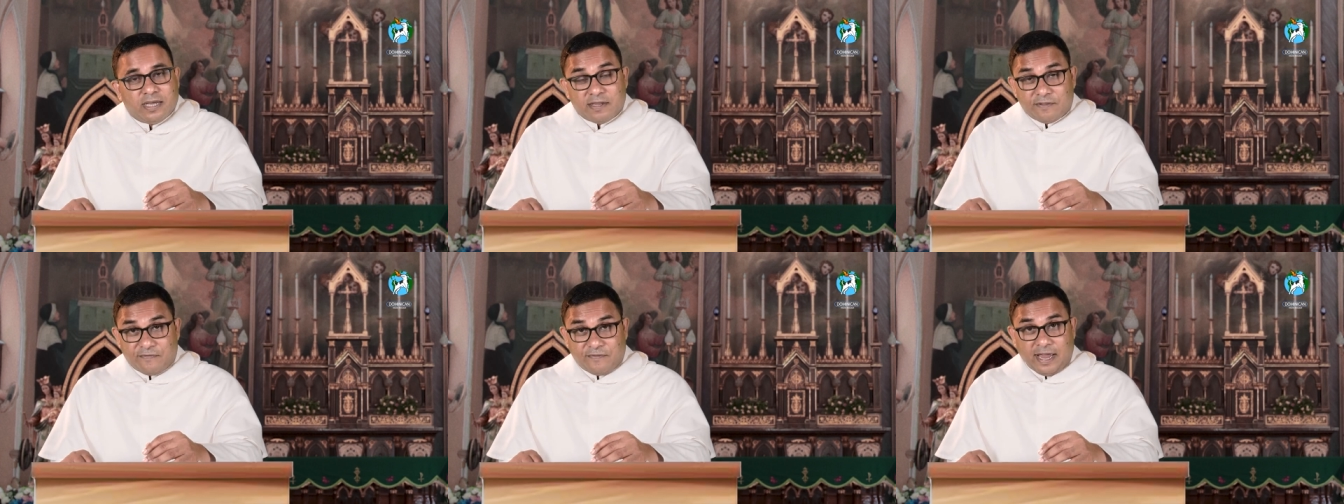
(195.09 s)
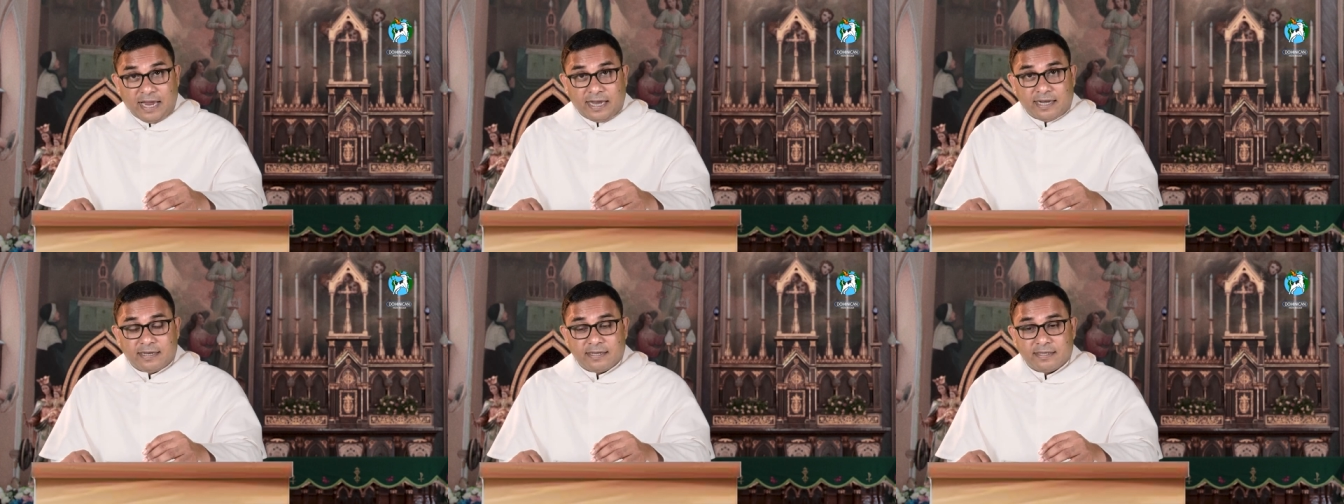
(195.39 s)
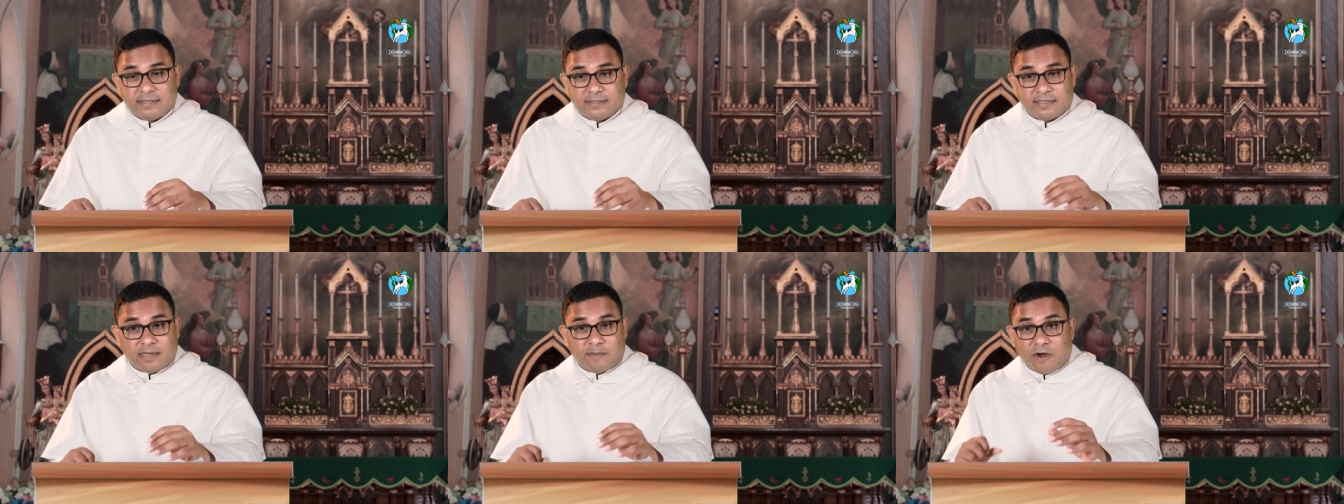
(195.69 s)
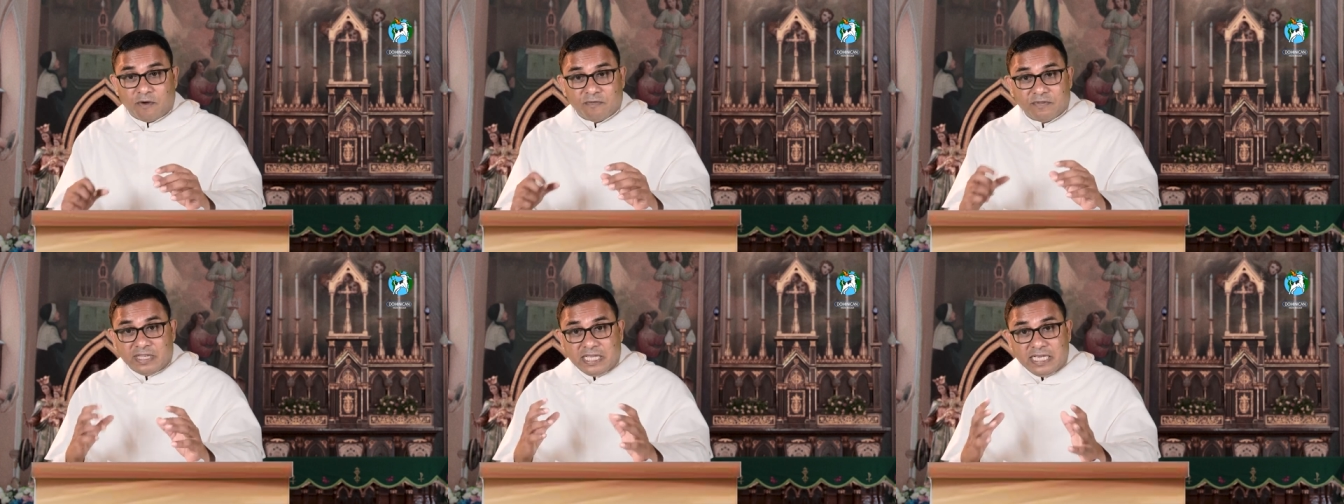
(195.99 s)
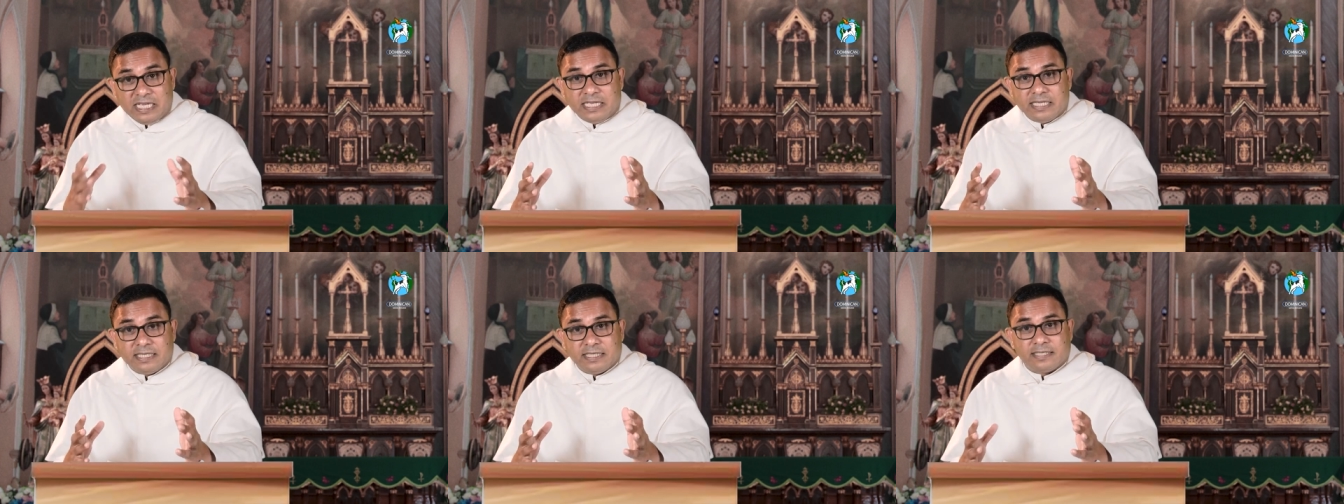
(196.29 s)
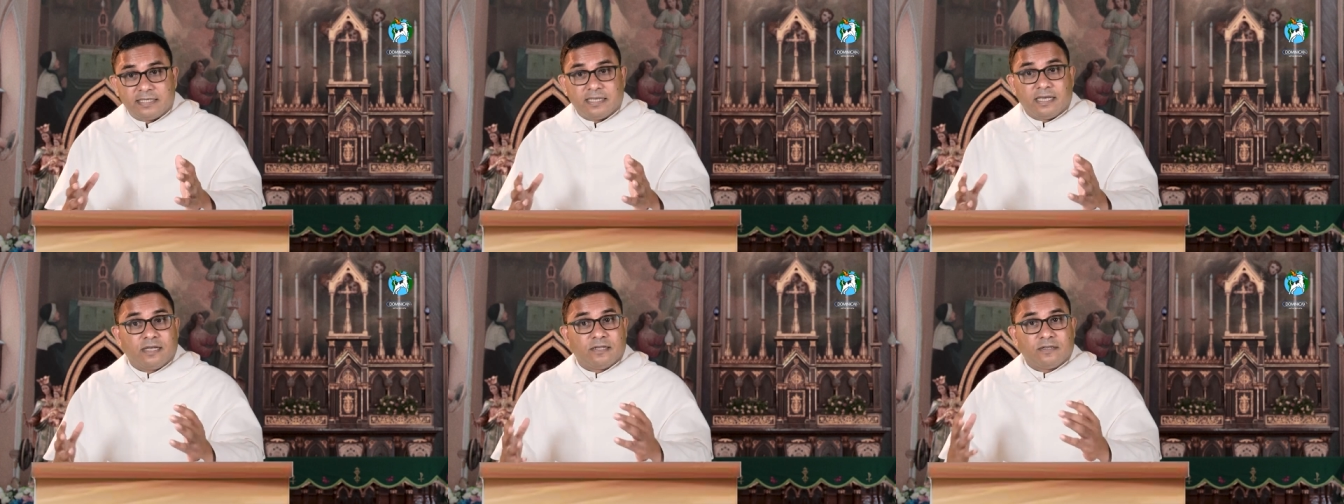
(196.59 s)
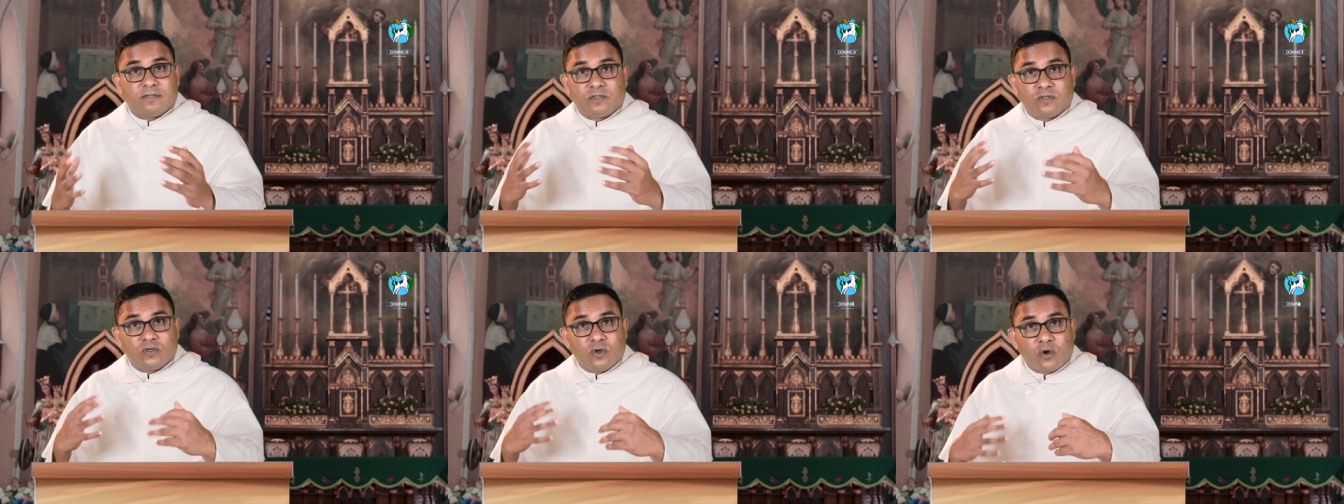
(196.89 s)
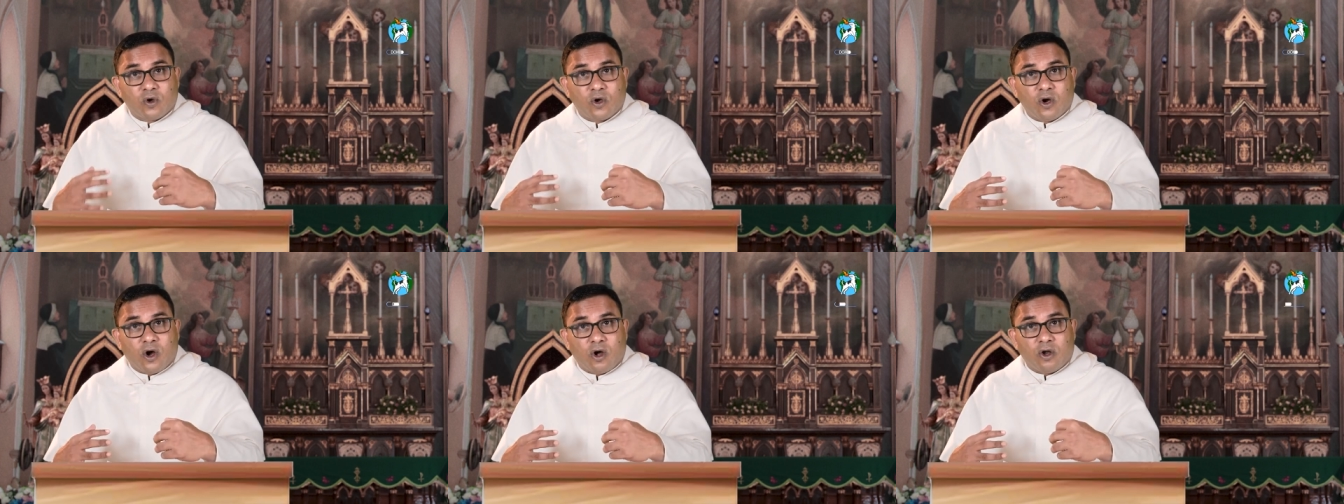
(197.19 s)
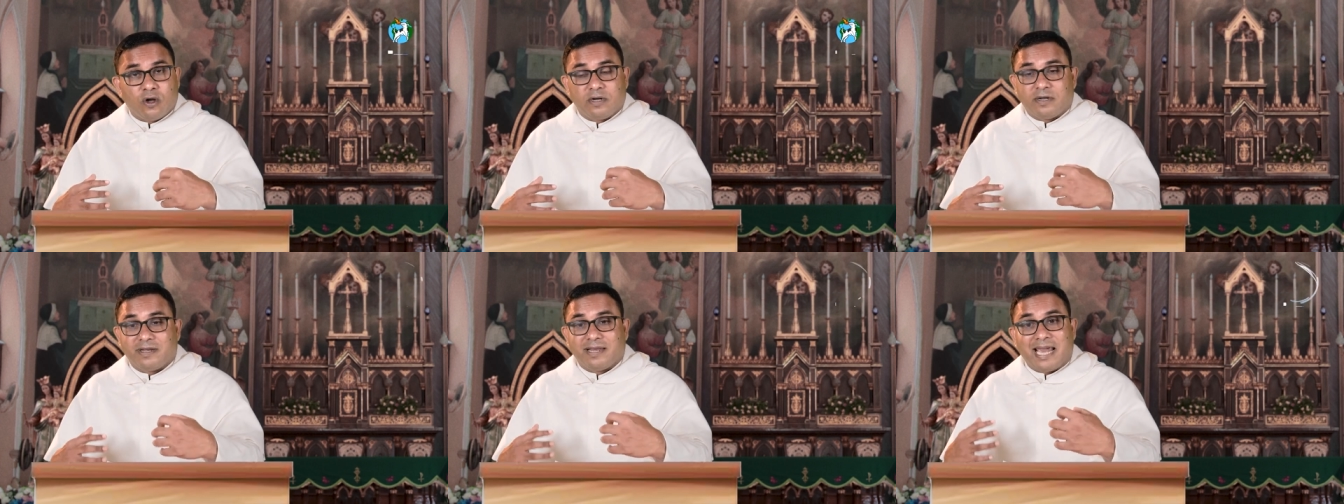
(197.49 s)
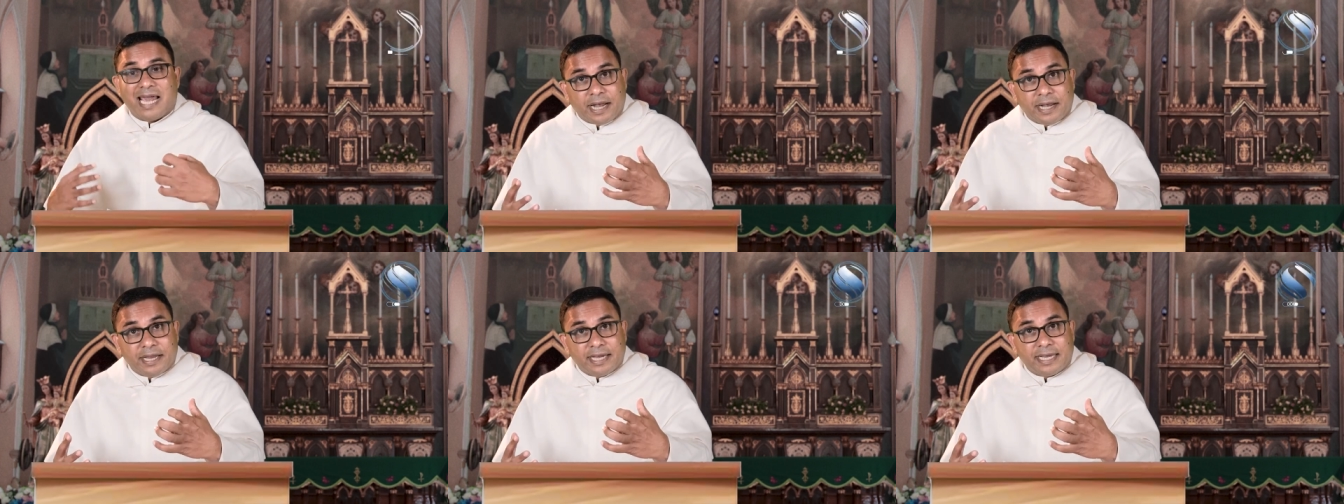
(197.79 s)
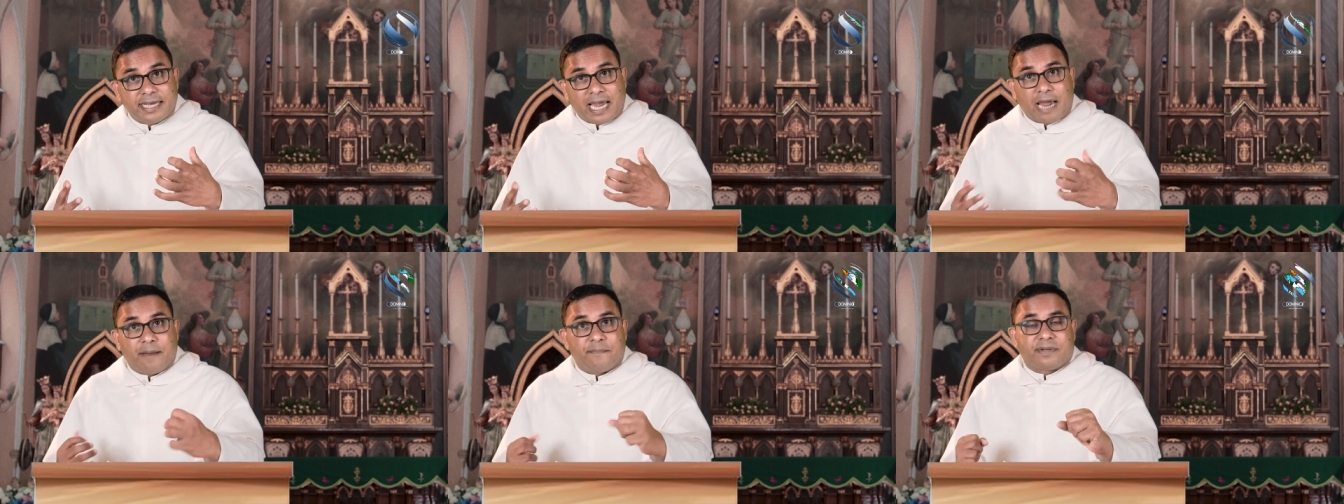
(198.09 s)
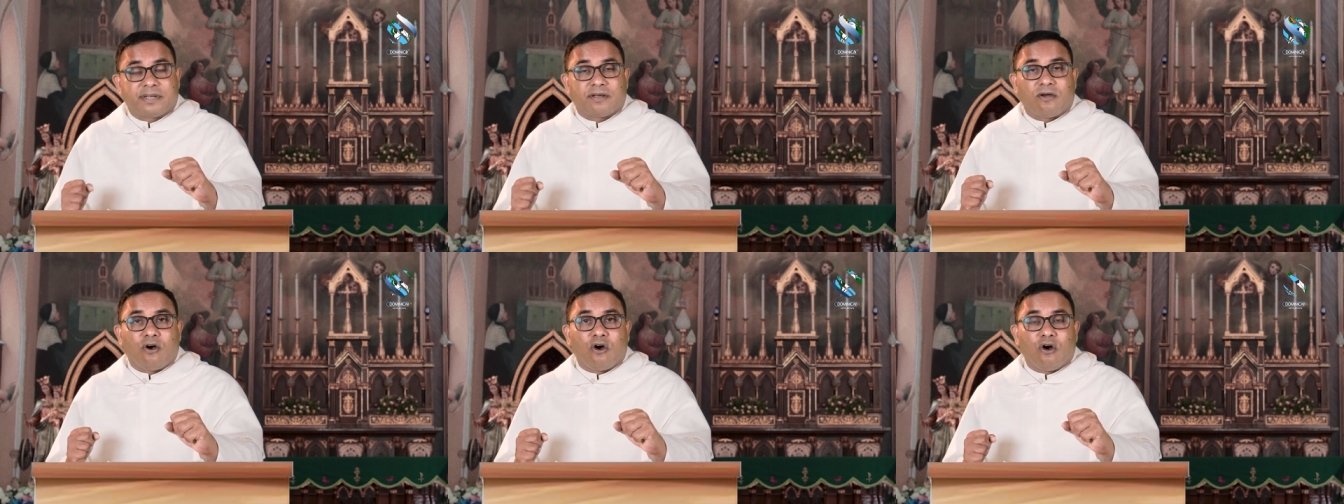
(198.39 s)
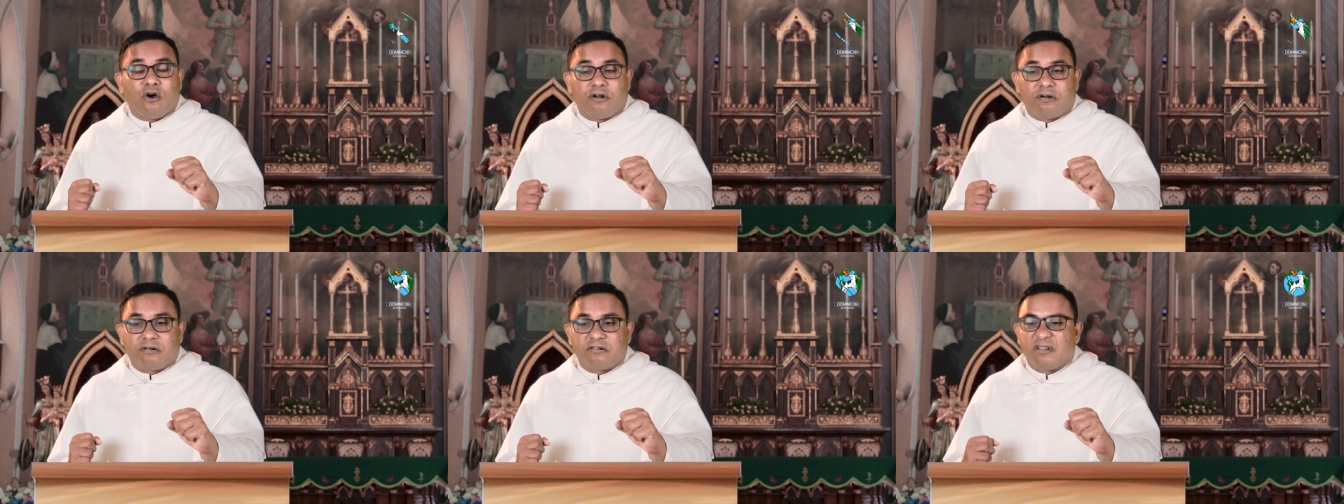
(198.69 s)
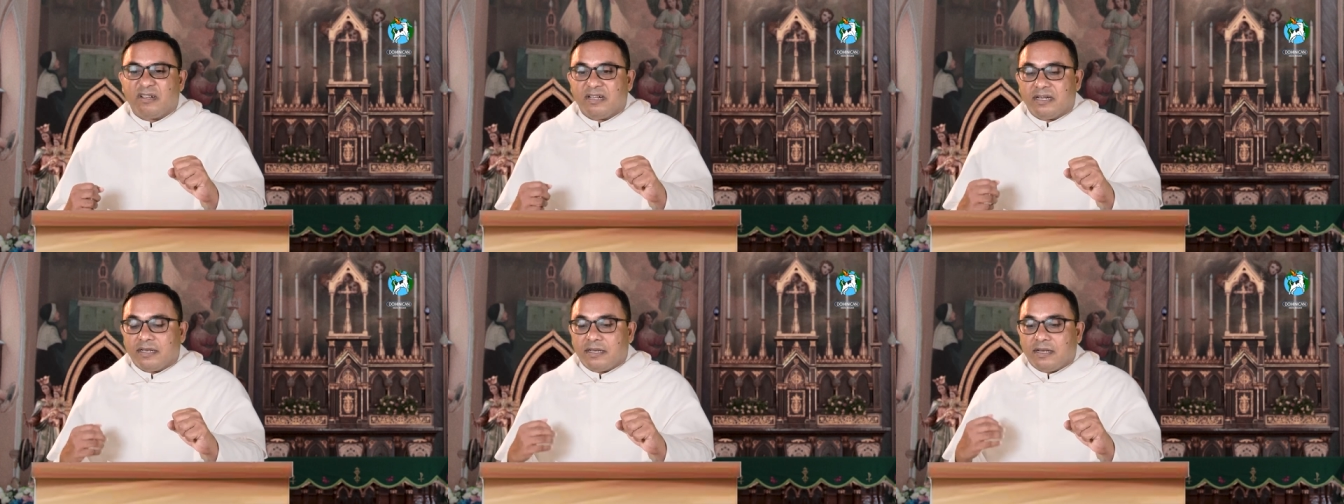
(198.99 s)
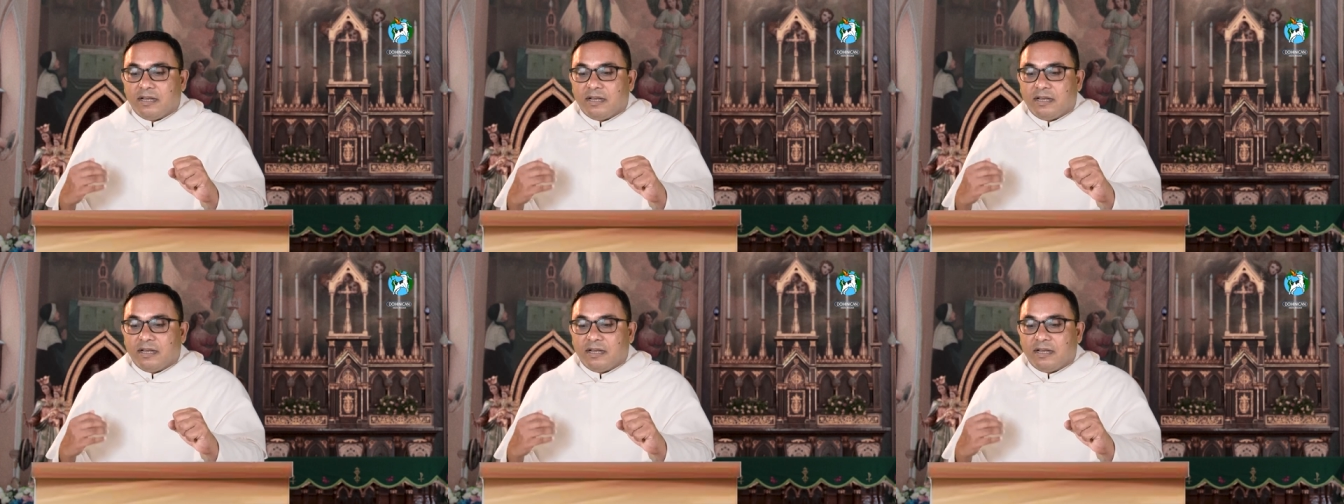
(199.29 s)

In fact, some of these so-called handicapped or